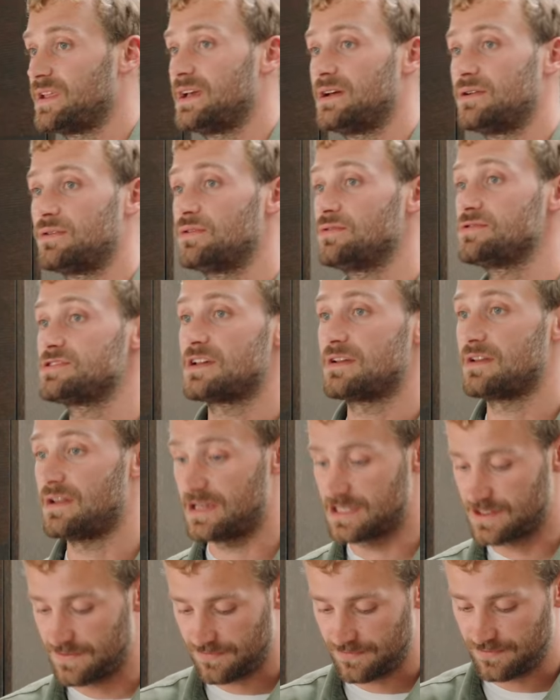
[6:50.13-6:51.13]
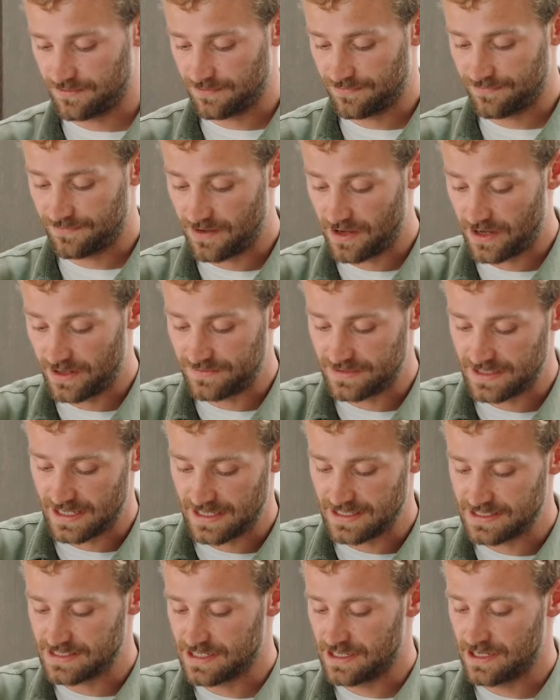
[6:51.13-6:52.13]
it will also last for 5
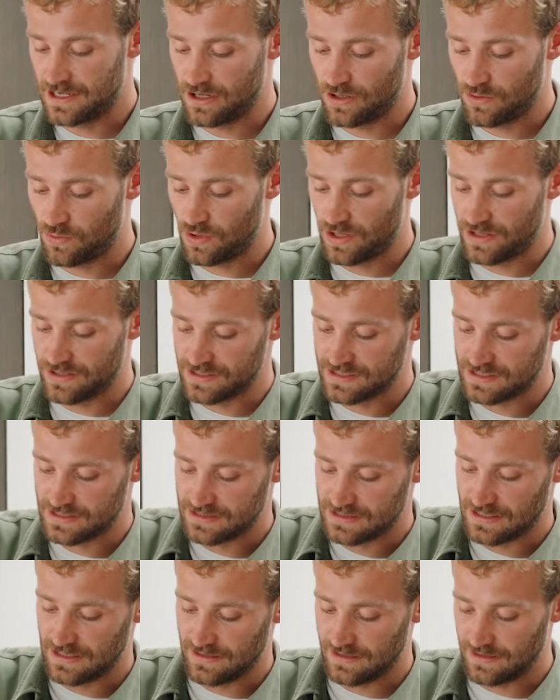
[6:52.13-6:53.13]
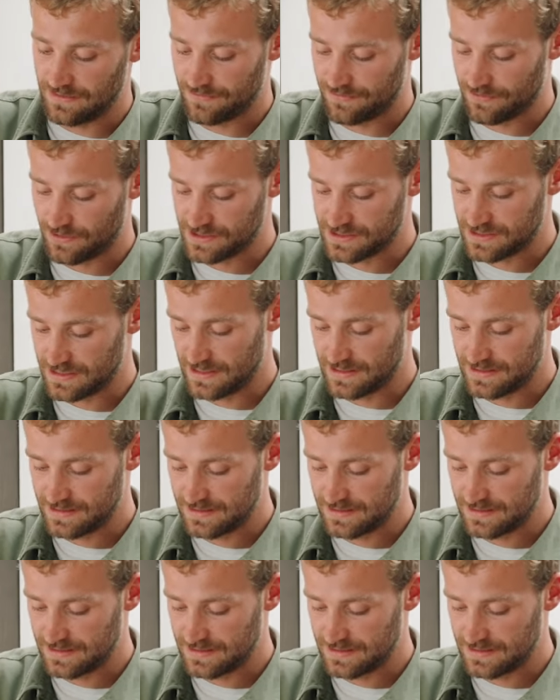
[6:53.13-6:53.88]
days once defrosted.